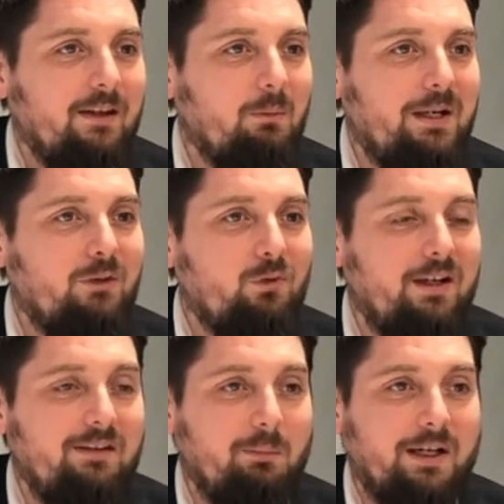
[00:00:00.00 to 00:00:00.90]
and we can
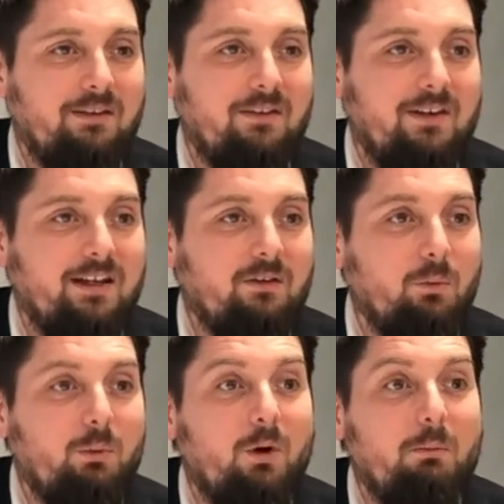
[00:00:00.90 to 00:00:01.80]
trace it back to the days that
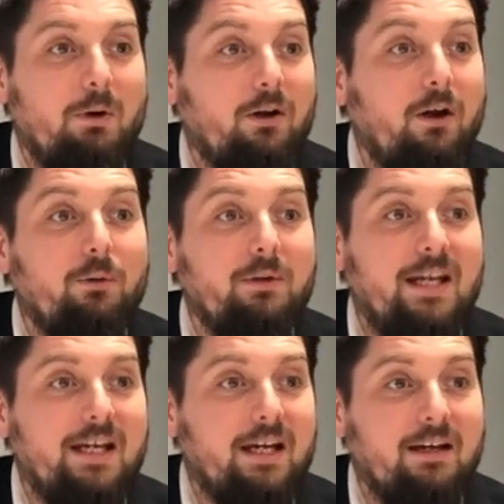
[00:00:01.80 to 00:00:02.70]
we were
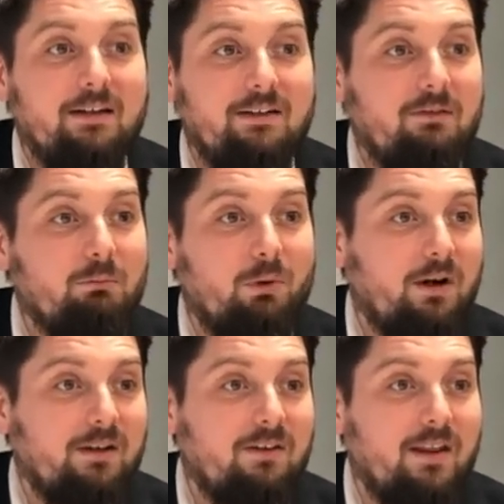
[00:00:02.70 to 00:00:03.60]
Marconi, and even
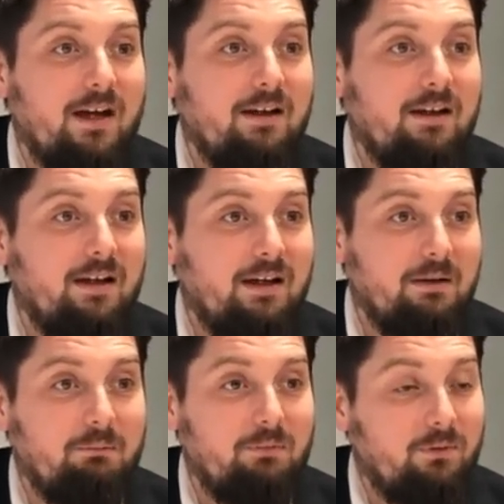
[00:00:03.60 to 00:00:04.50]
prior to that,
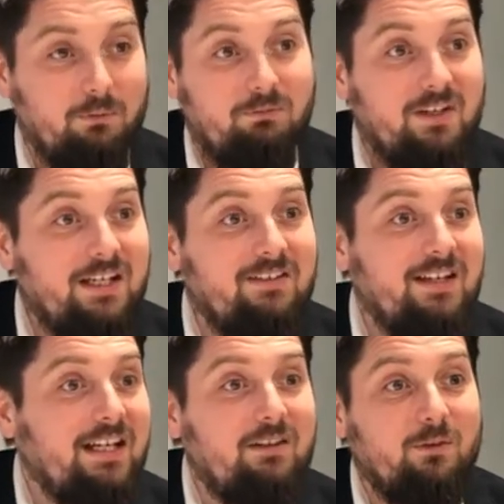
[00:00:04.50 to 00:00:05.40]
sort of
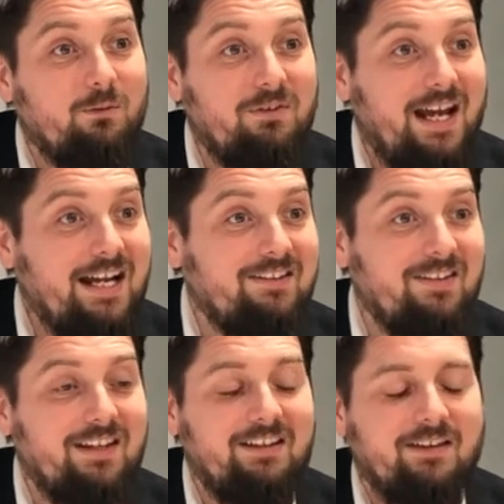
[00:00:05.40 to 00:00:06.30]
GC sort of days
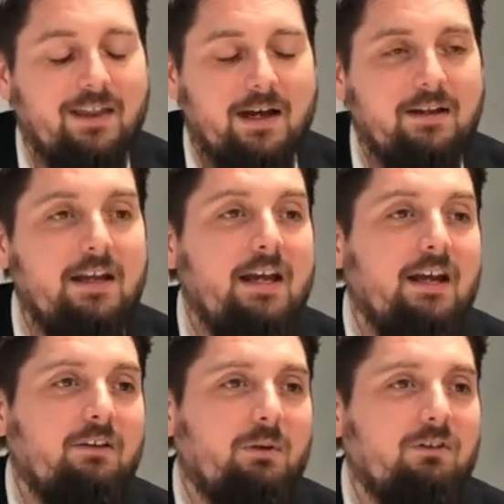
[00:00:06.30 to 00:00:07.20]
and things like that.
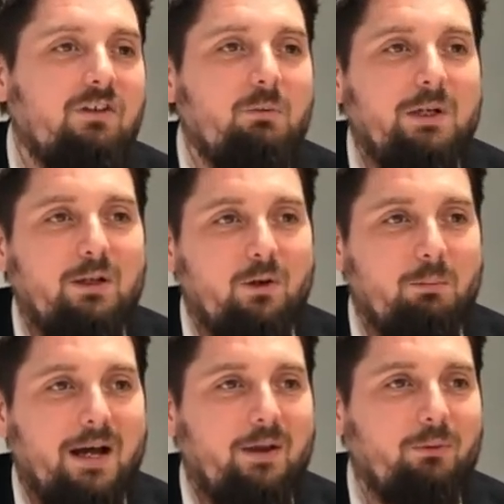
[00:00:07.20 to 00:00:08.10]
So actually, we
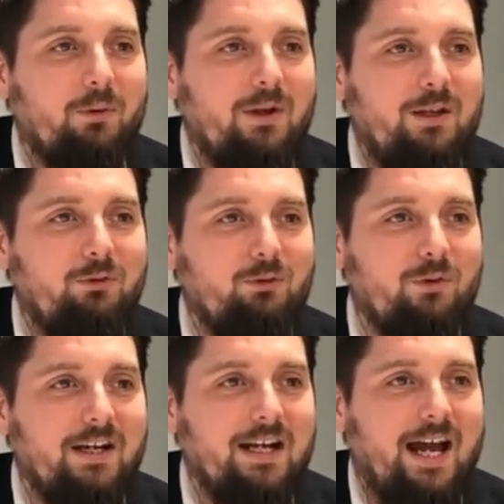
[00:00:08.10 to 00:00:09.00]
look back through
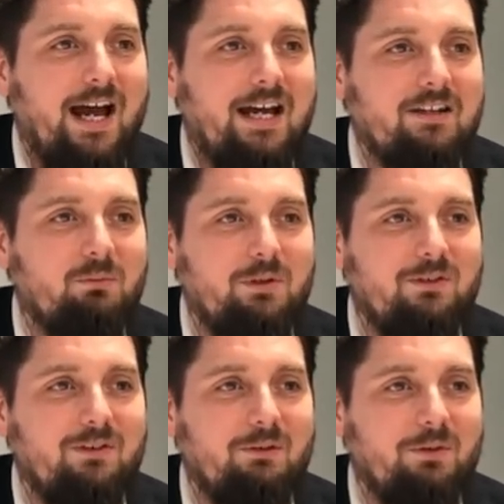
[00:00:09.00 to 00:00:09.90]
history, and we
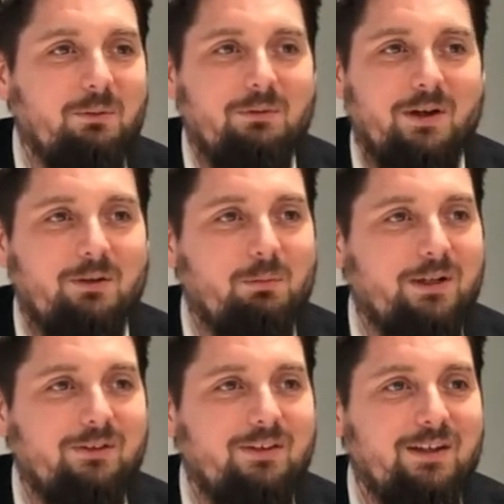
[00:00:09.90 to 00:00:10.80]
discover that we've had
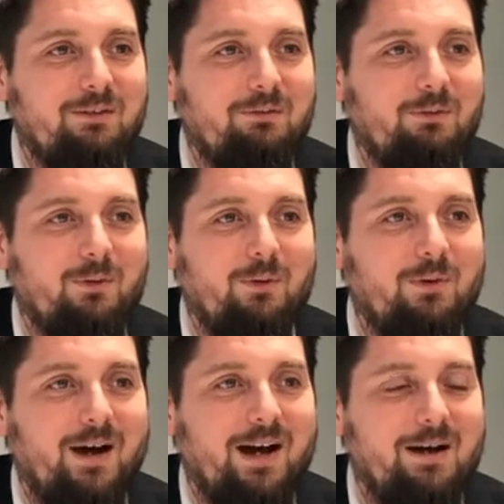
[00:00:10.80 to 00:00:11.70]
apprentices for